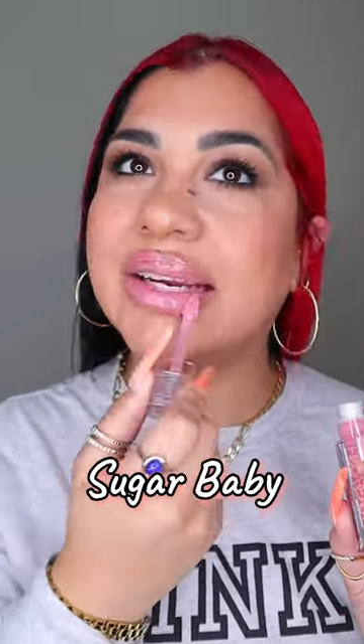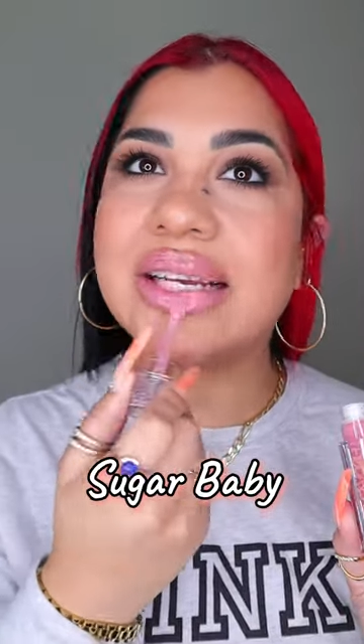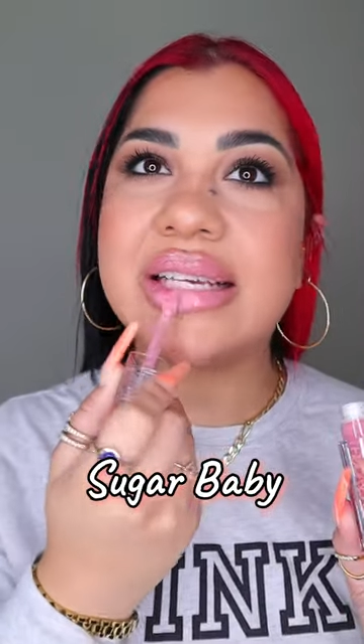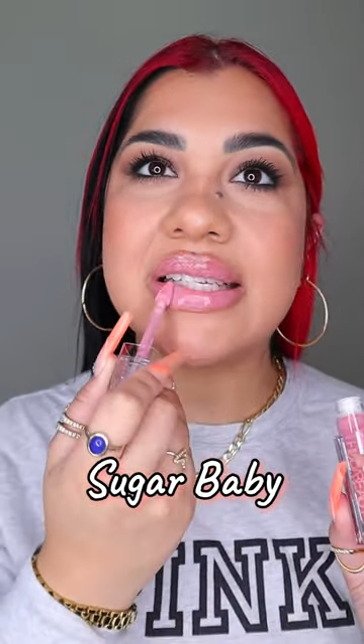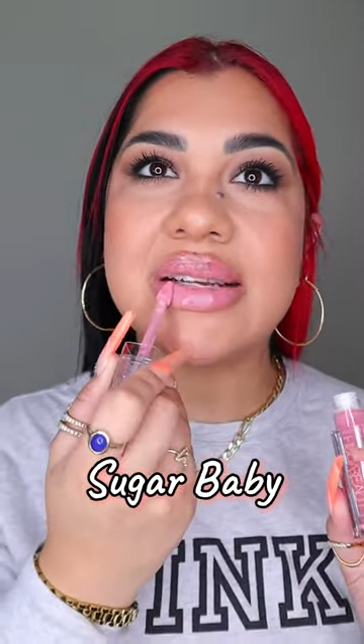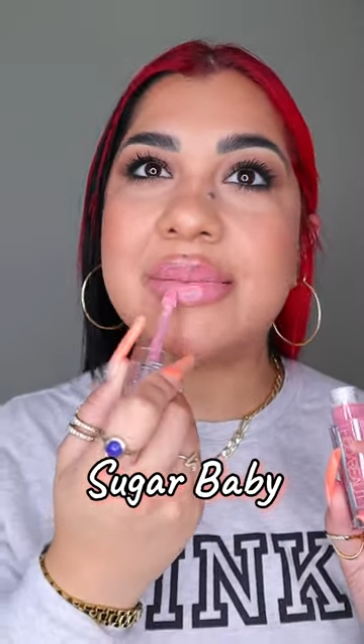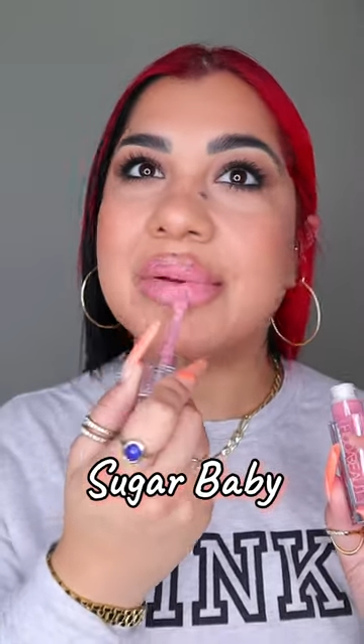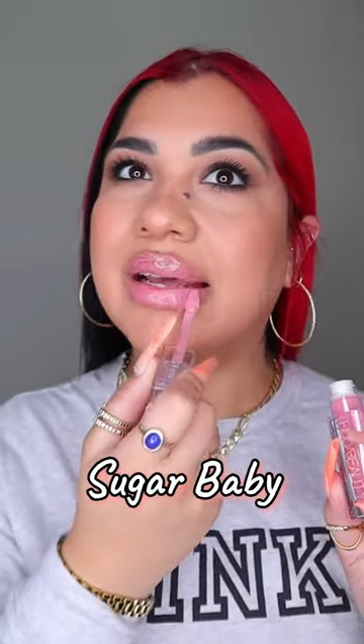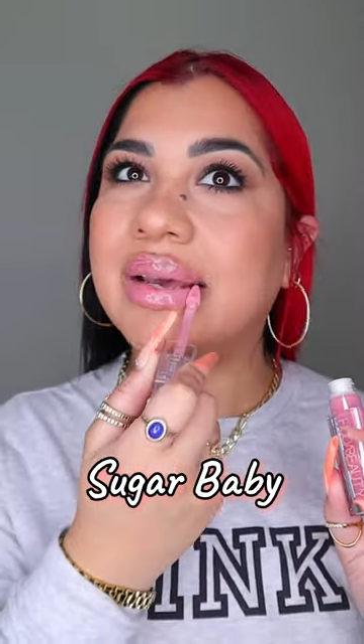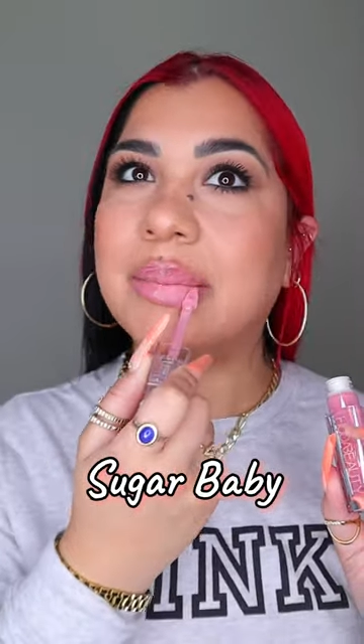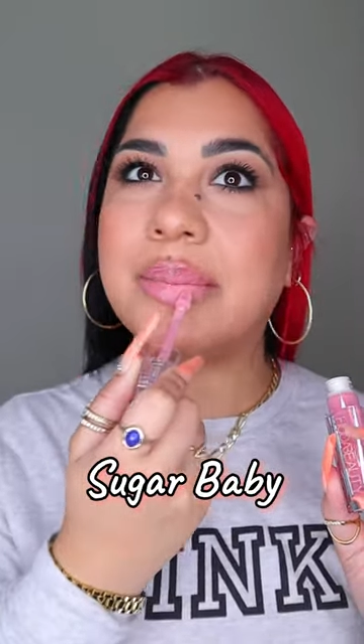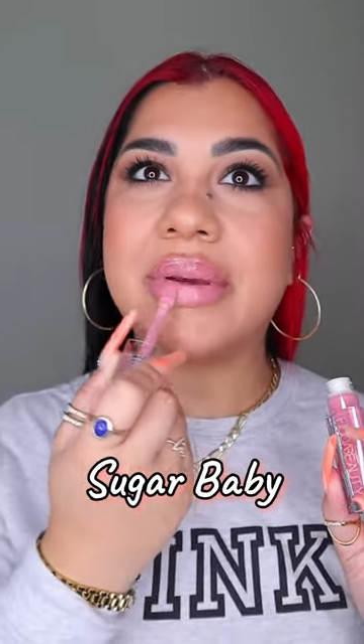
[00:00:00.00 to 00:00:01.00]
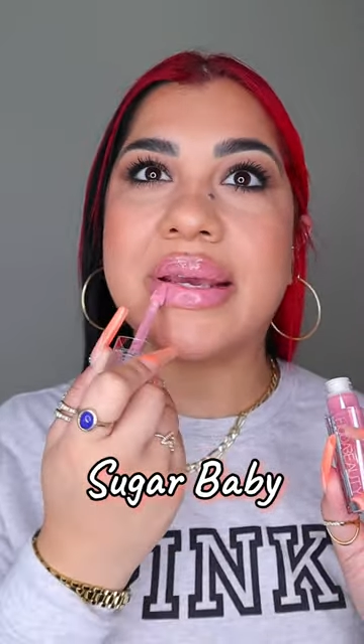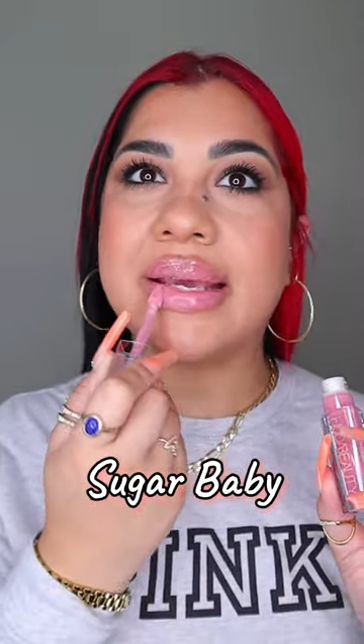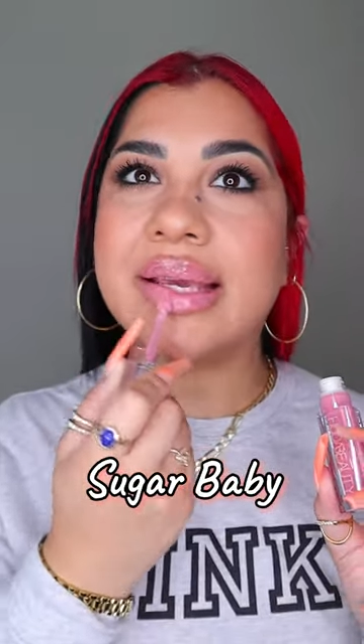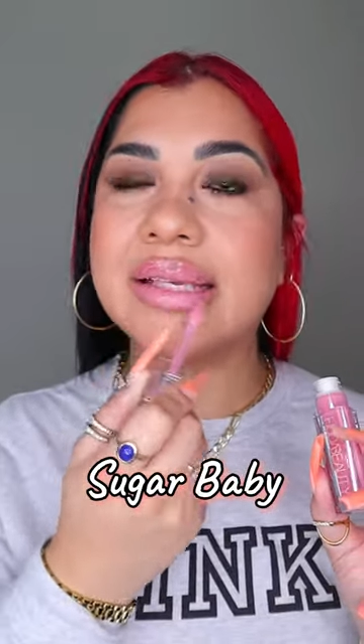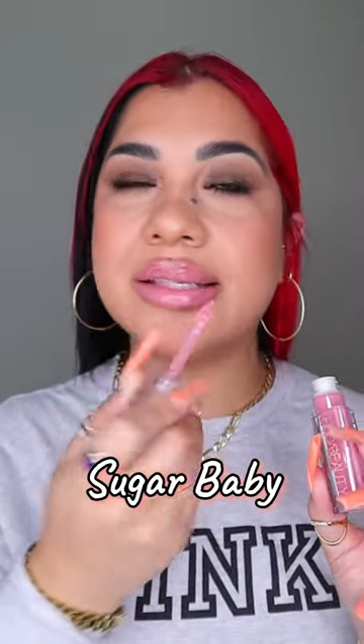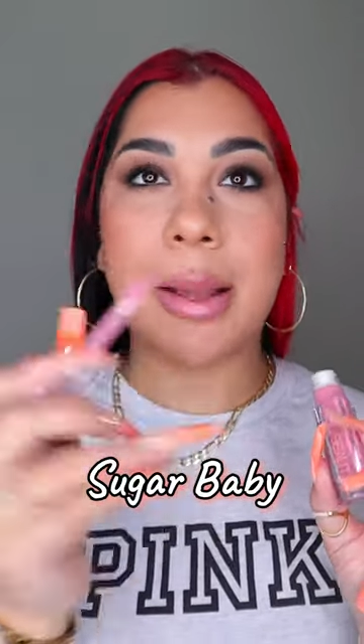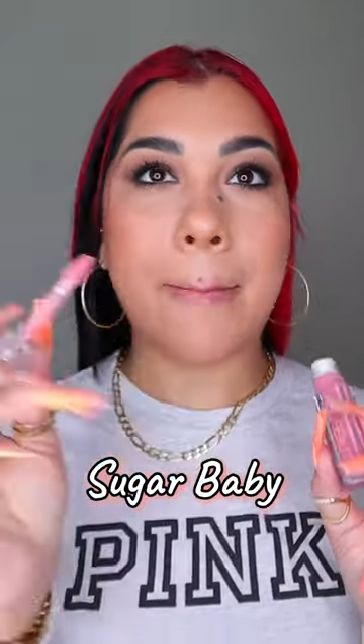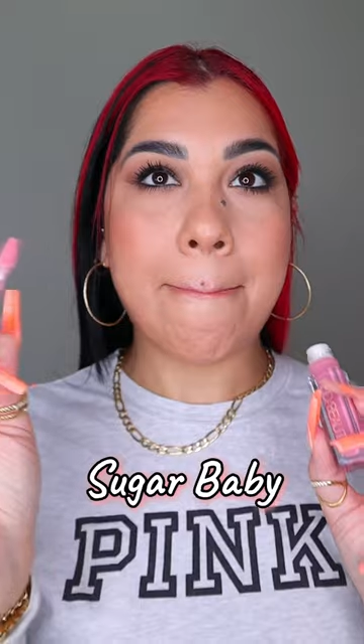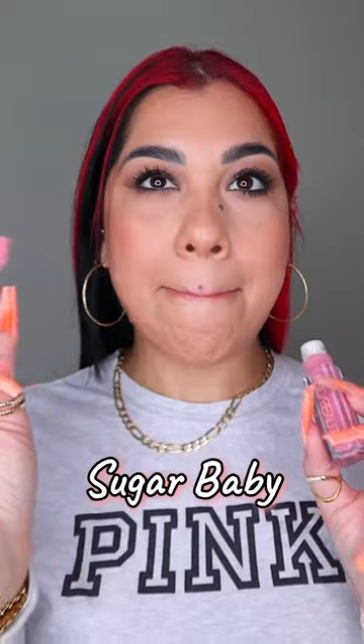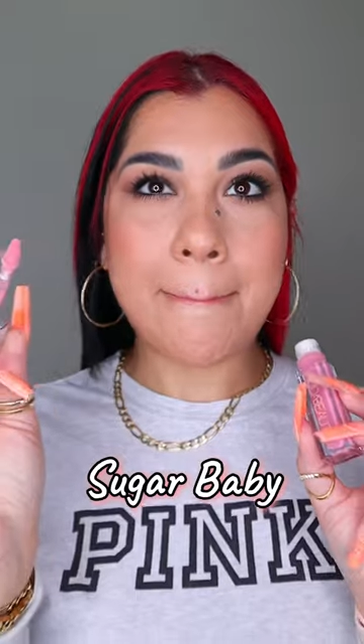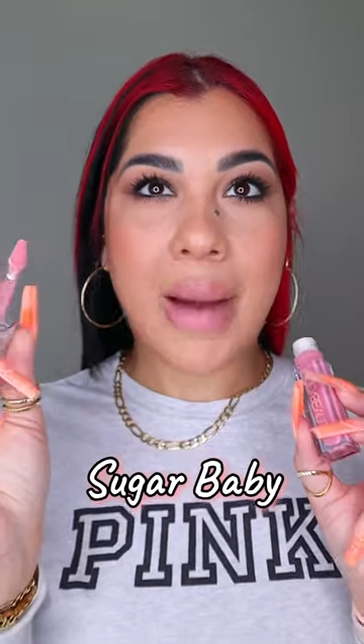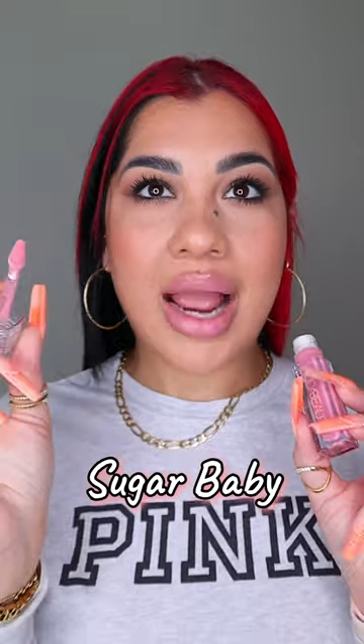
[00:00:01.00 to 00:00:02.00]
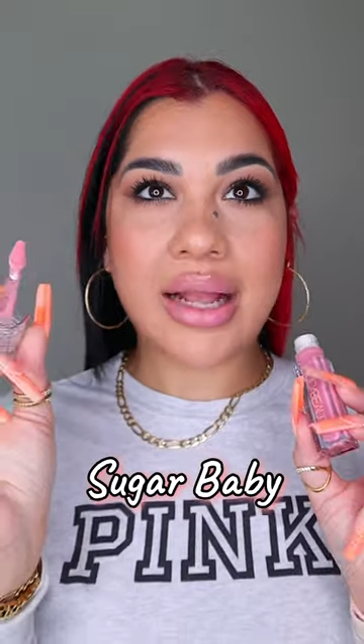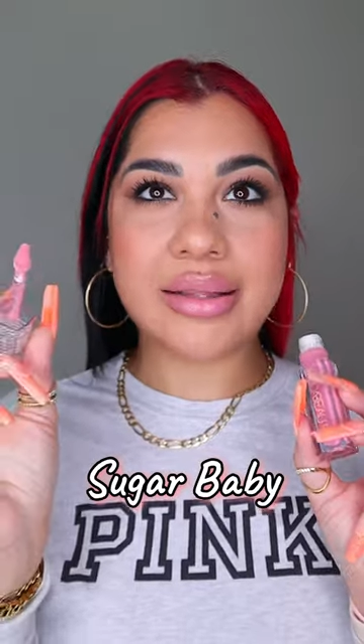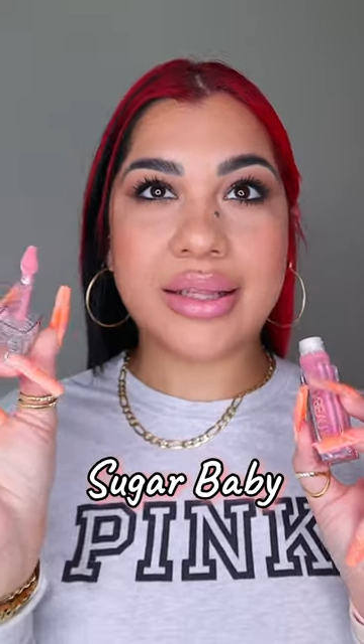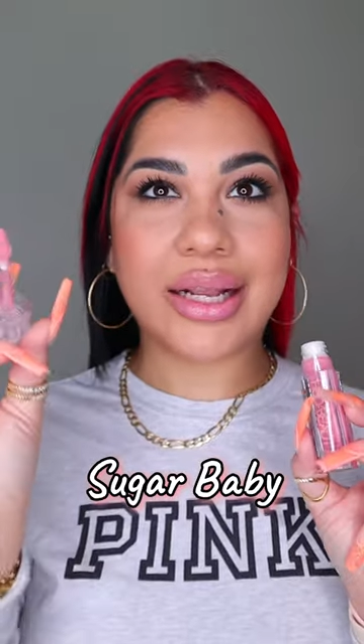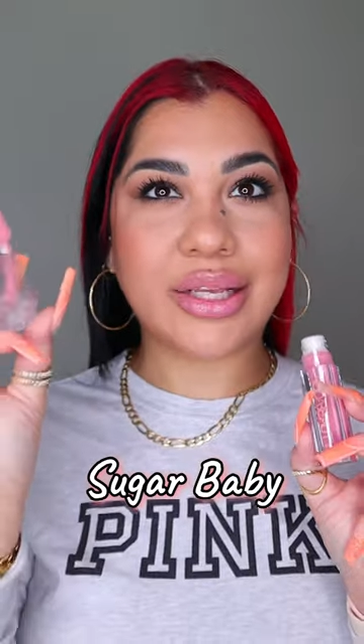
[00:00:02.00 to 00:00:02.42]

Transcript: There is some light pinks that